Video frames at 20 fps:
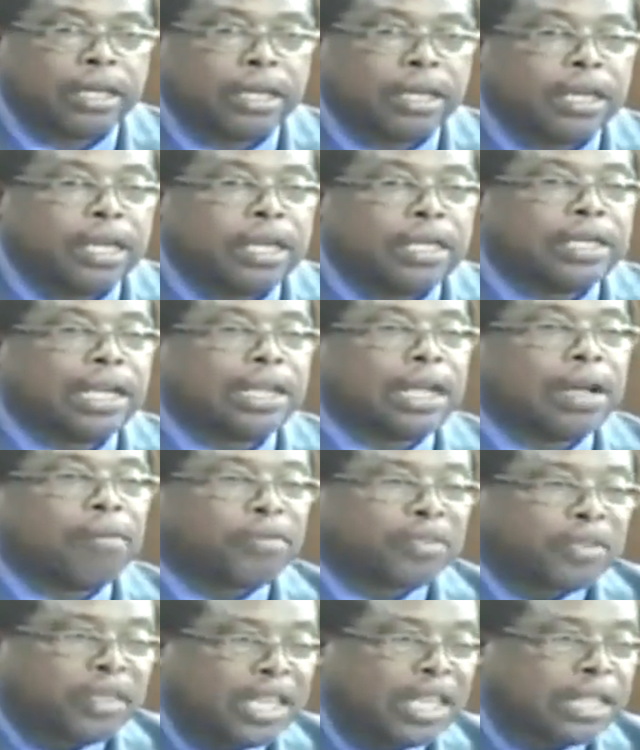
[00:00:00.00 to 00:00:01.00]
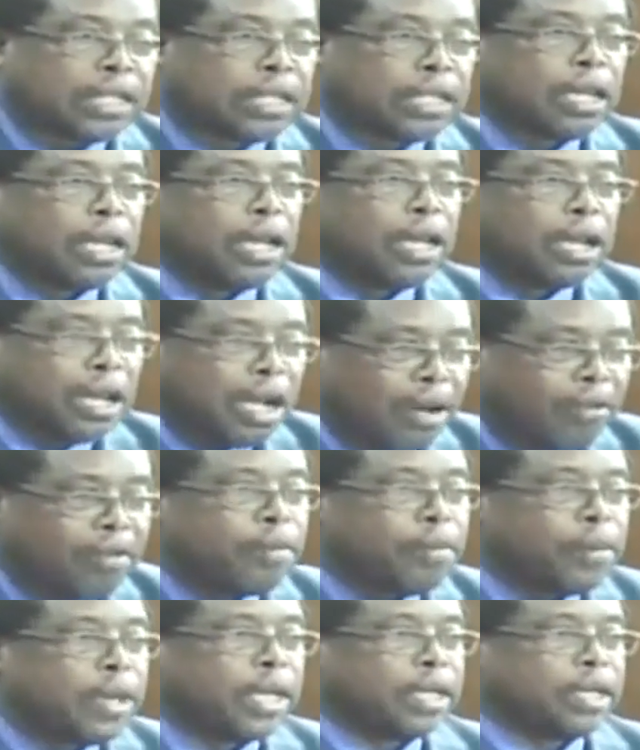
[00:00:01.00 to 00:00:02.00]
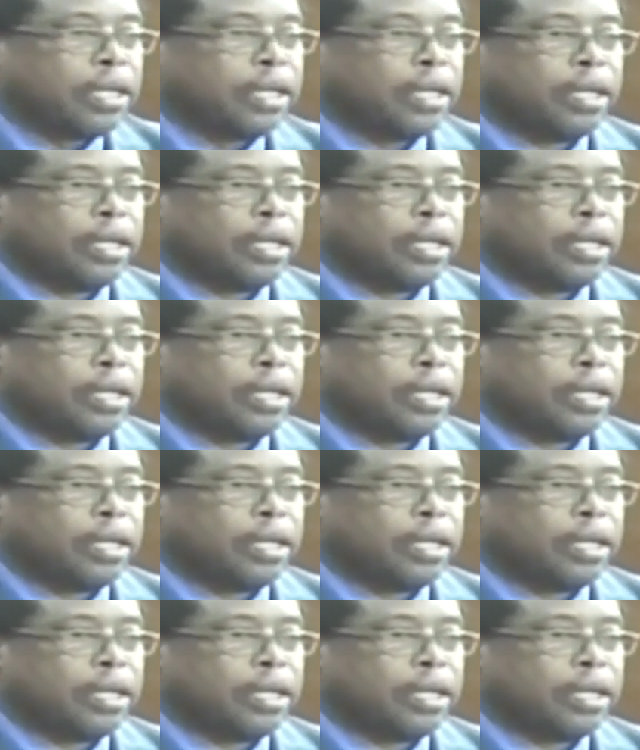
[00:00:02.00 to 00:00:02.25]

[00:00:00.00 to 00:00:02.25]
is that of this government,